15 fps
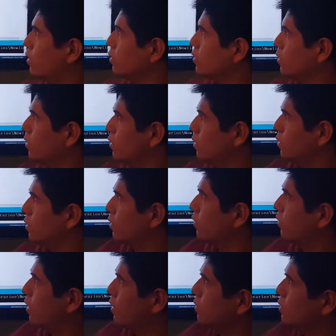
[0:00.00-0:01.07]
You can
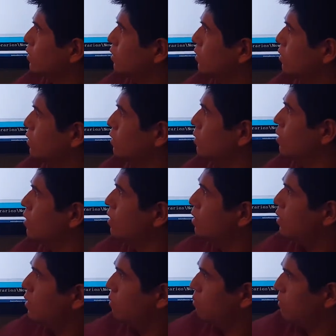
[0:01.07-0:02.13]
find the
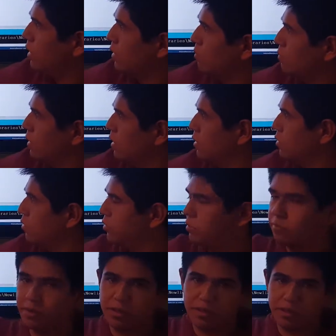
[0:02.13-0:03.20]
main menu or
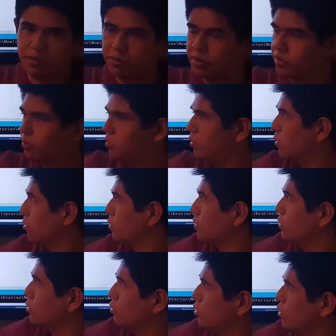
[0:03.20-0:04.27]
main screen we are going
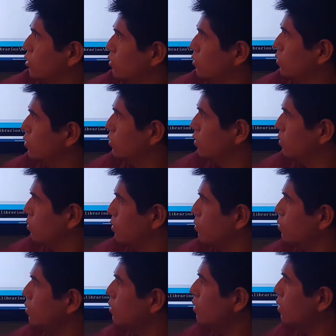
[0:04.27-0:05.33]
to show to the
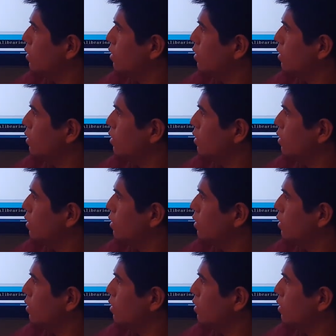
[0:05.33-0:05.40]
people.